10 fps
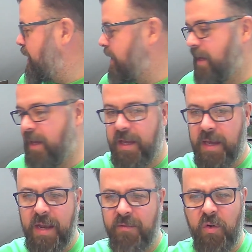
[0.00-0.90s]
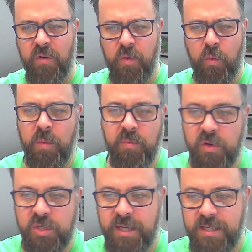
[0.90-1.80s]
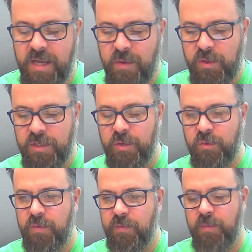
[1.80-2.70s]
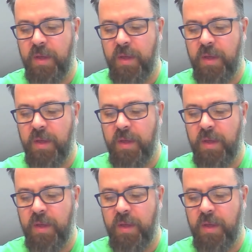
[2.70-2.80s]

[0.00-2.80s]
and I've got a few other projects that I want to do some